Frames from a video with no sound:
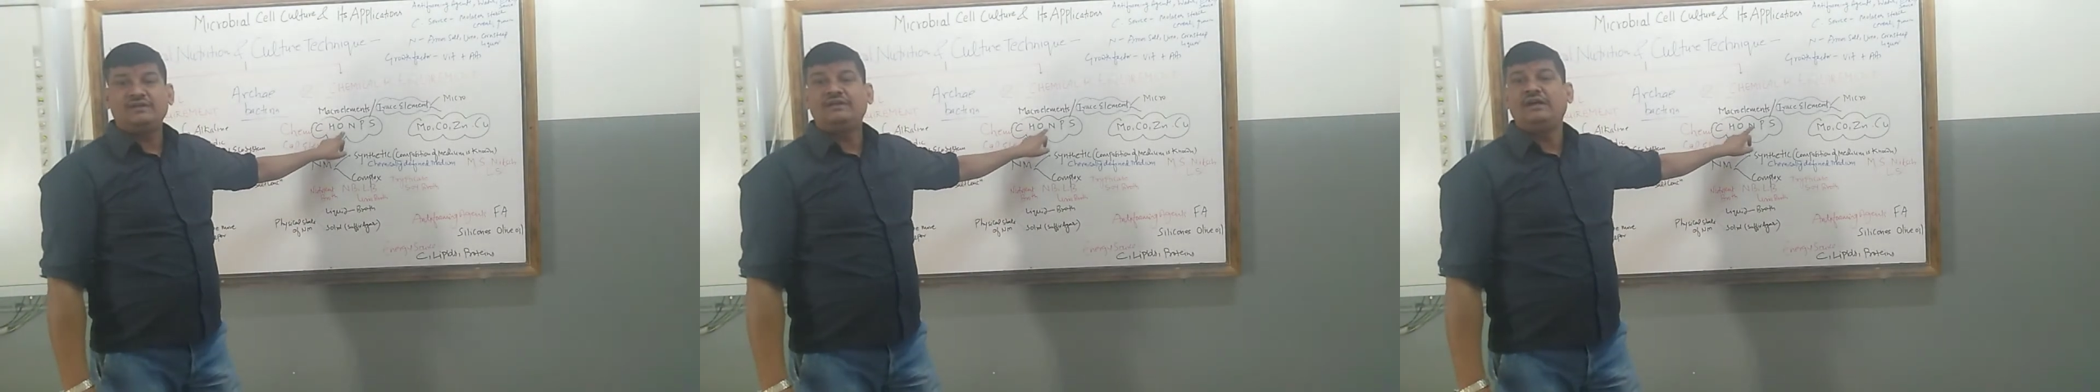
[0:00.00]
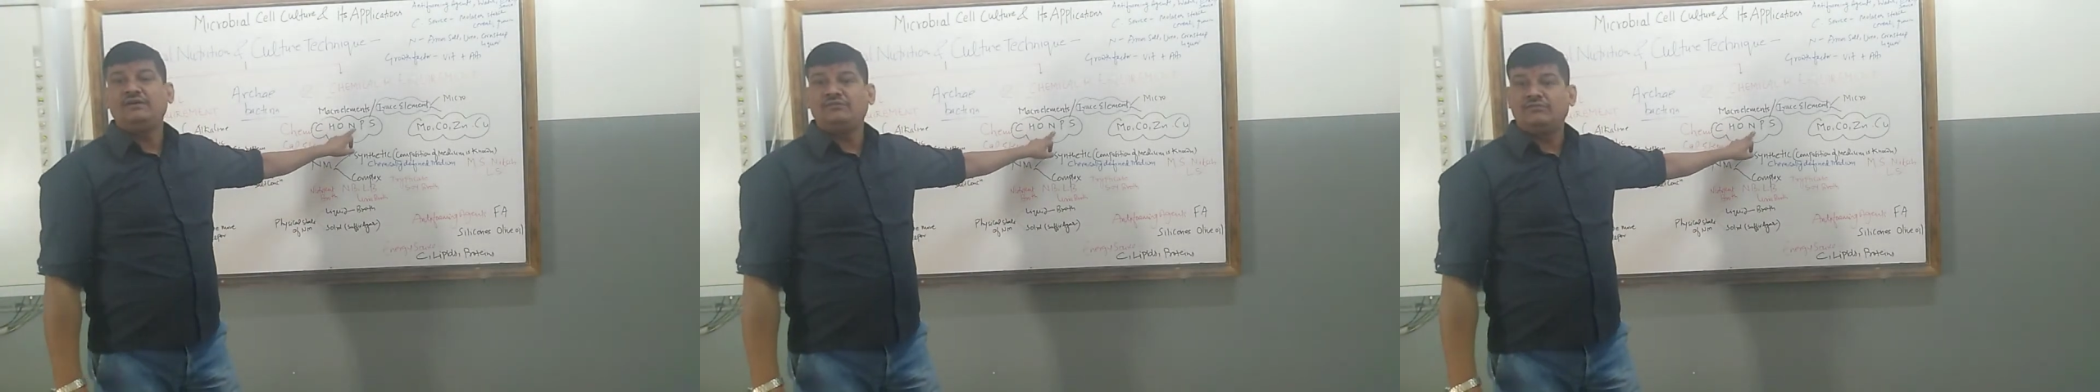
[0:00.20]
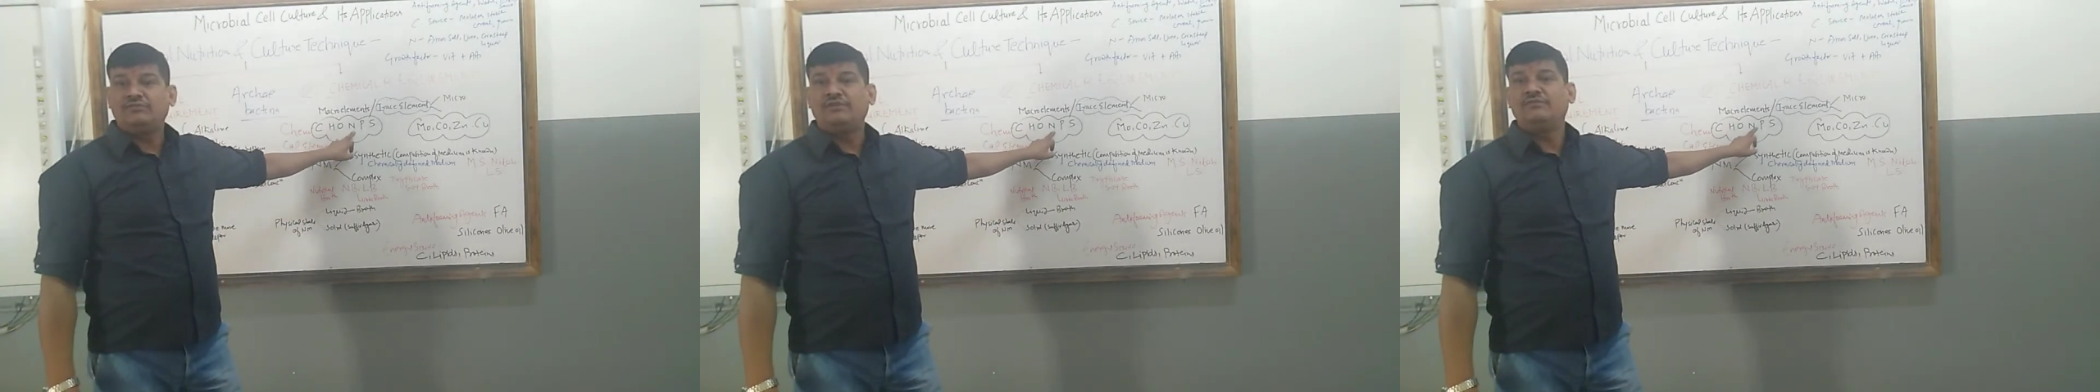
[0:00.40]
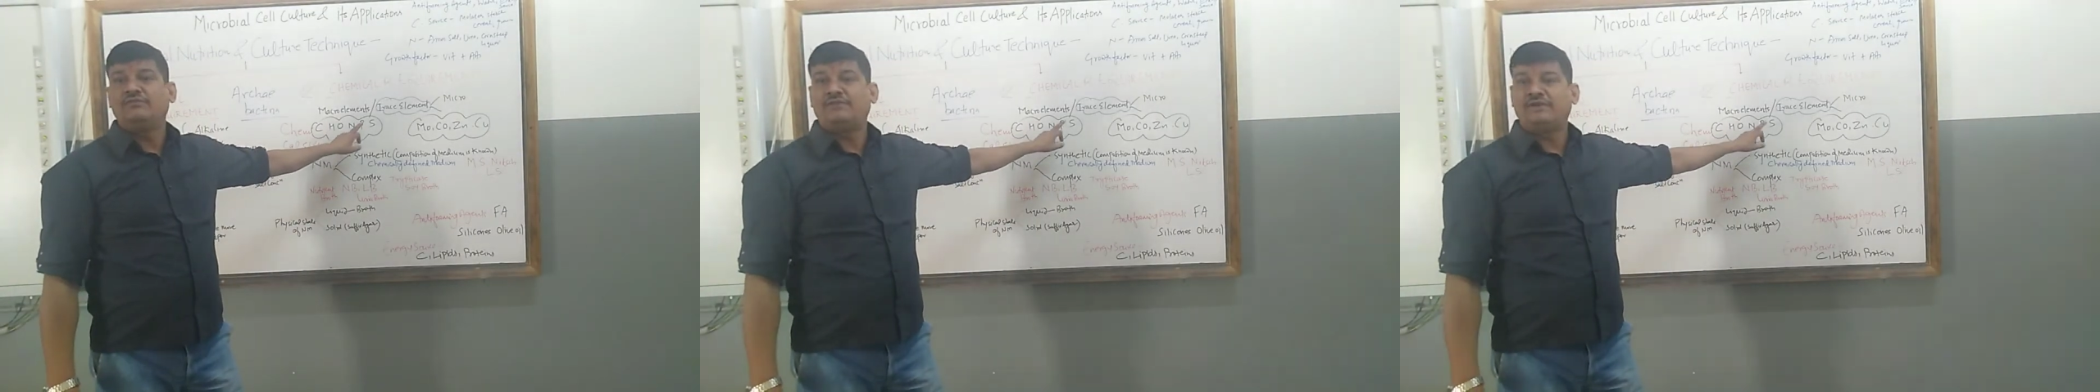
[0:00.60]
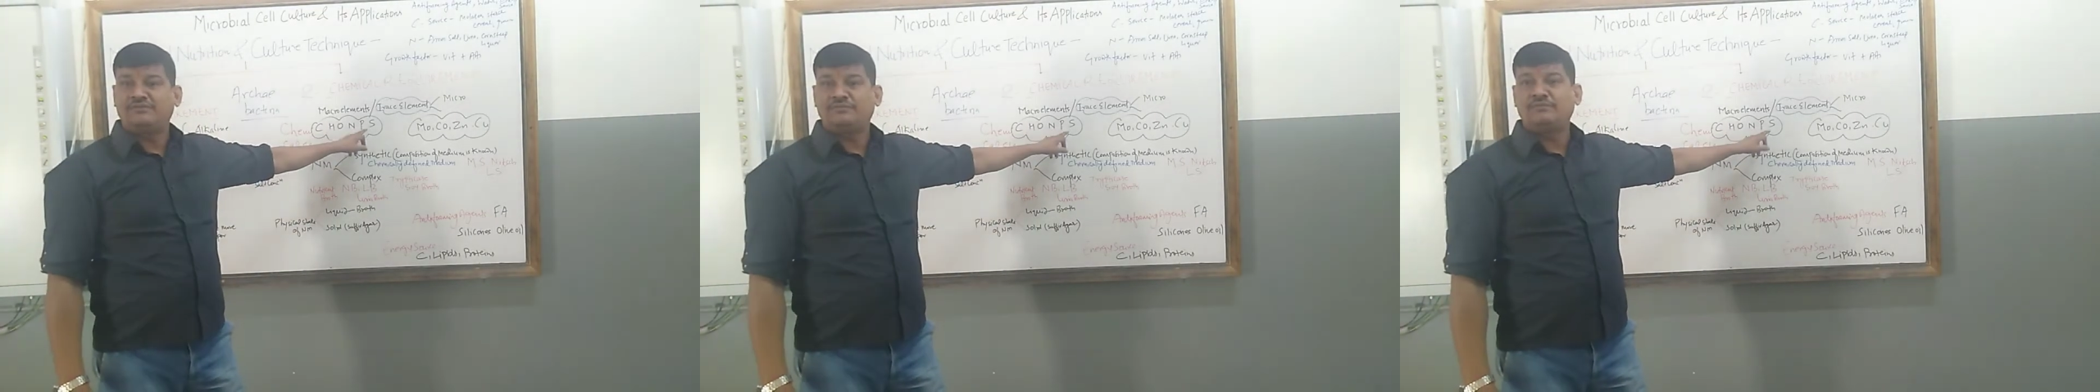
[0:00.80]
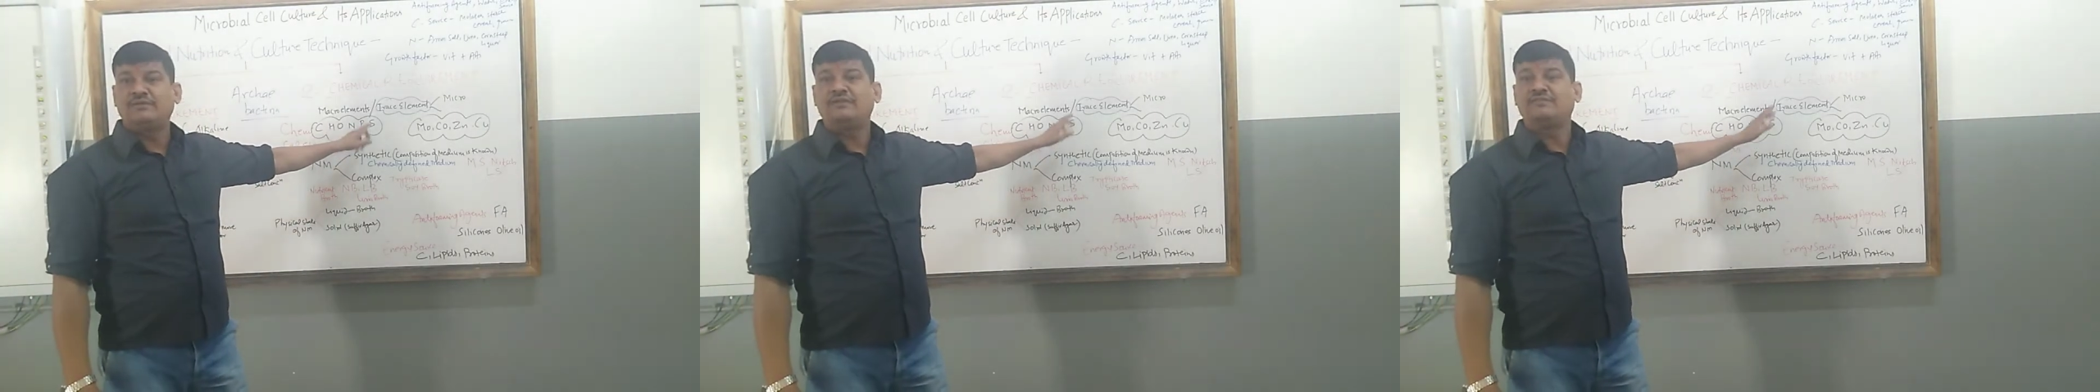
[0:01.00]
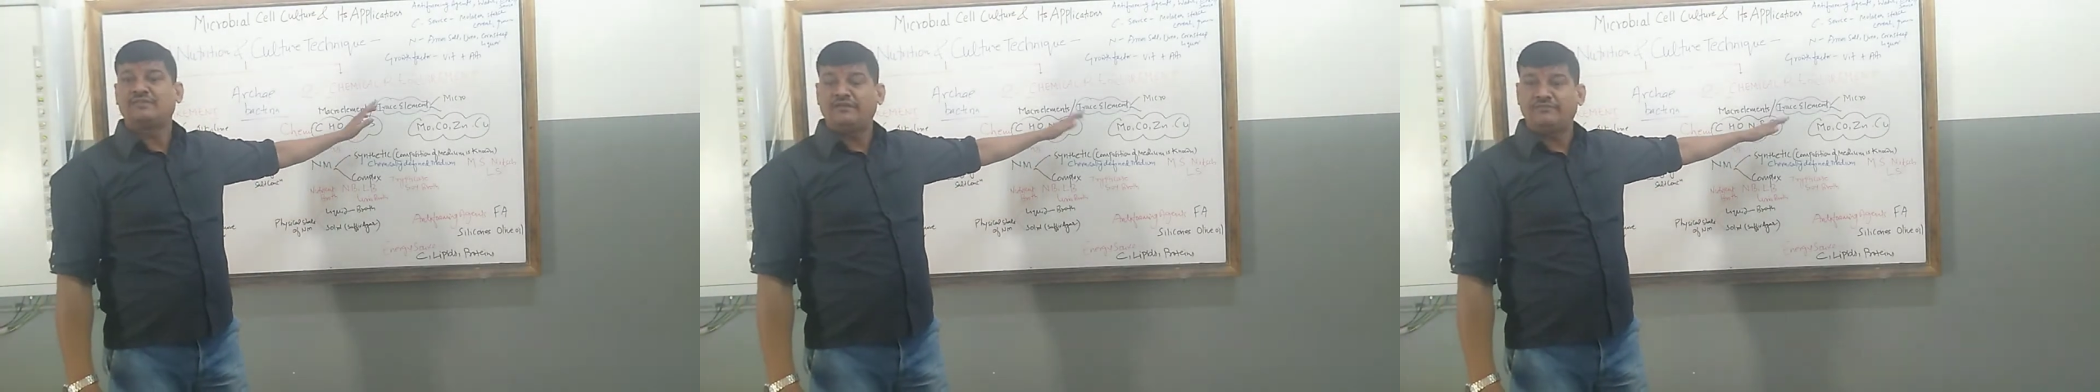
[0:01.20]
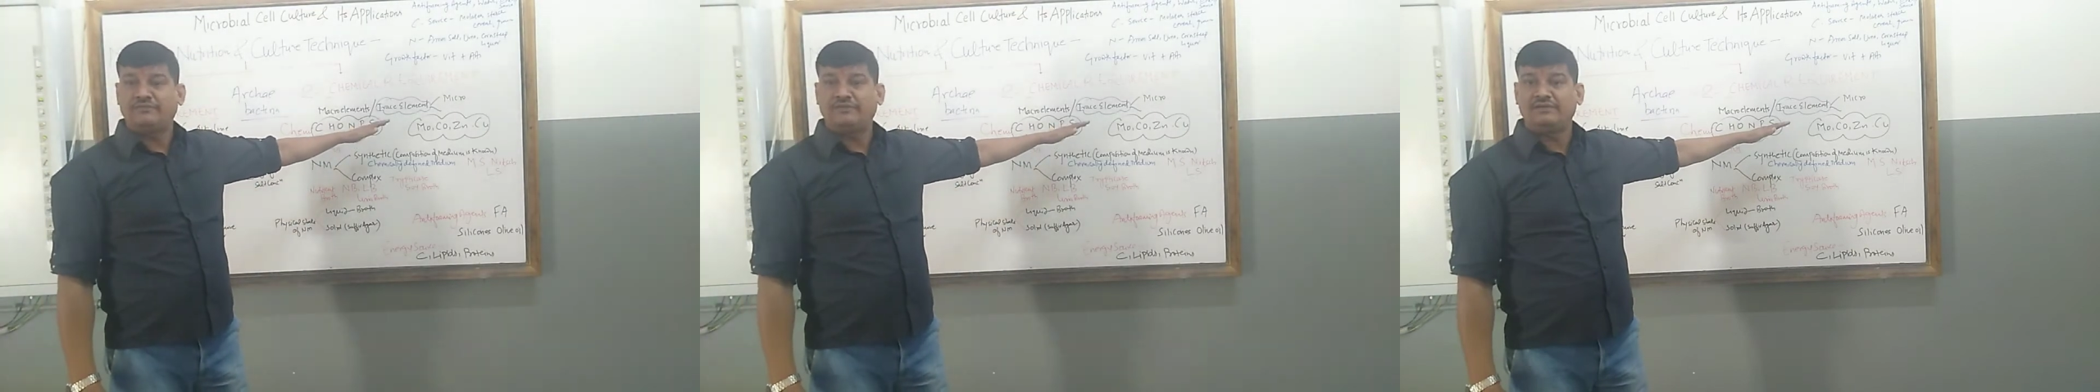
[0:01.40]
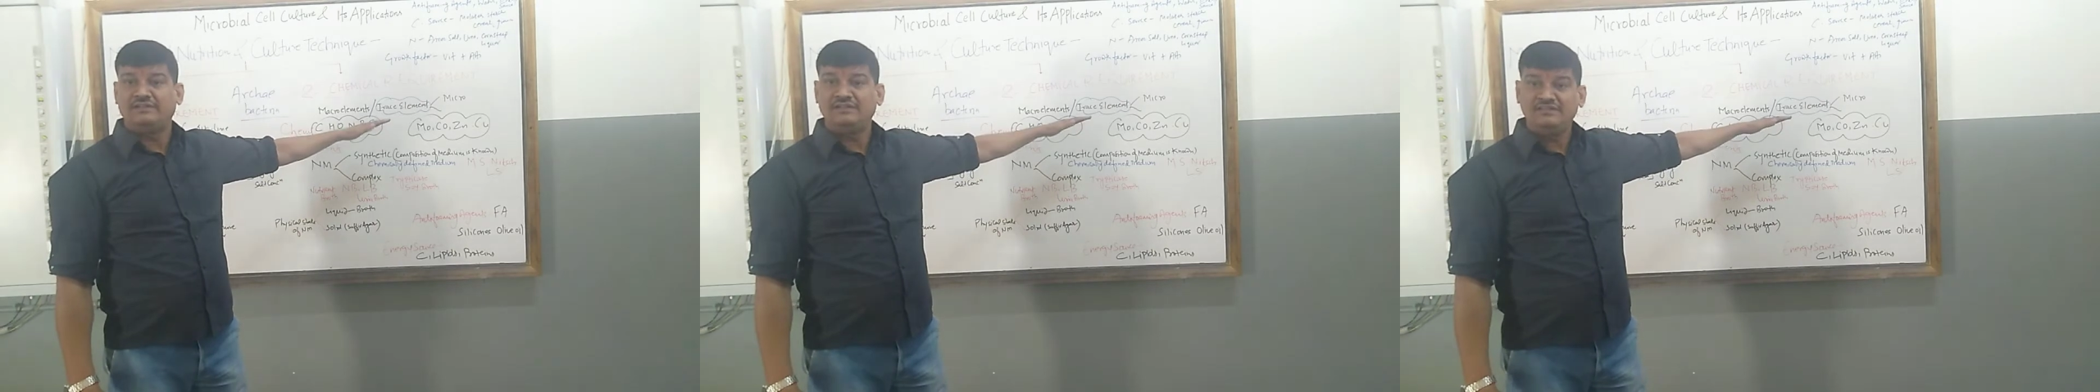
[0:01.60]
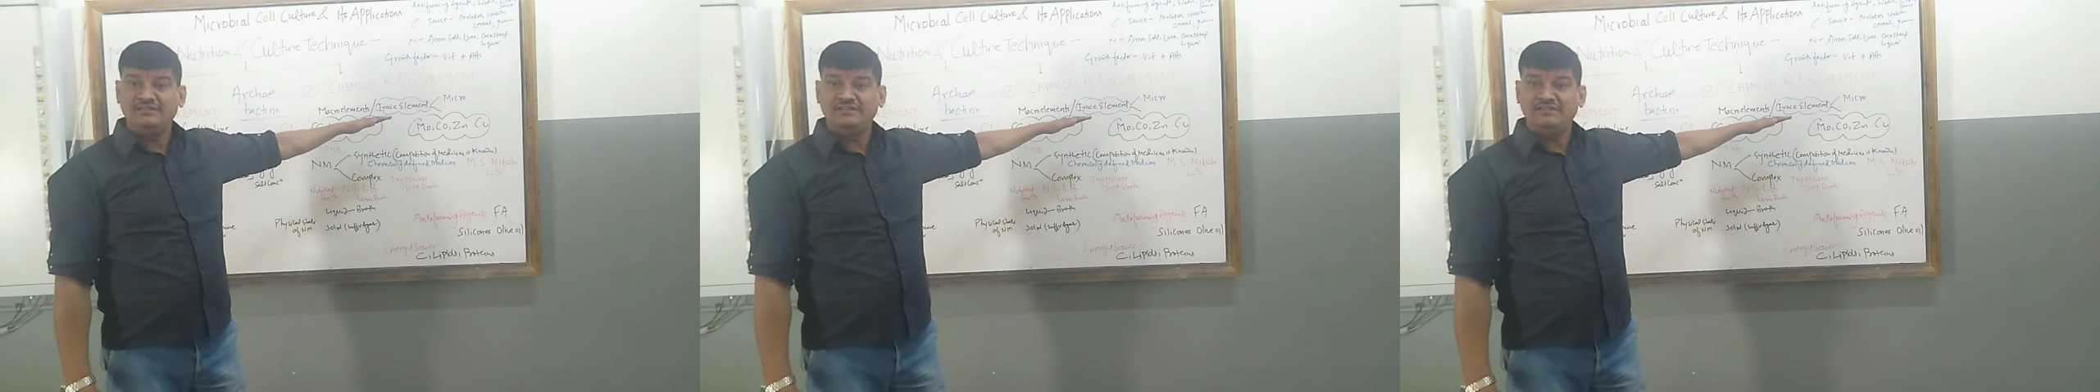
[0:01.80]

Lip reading: nitrogen, phosphorus, sulfur,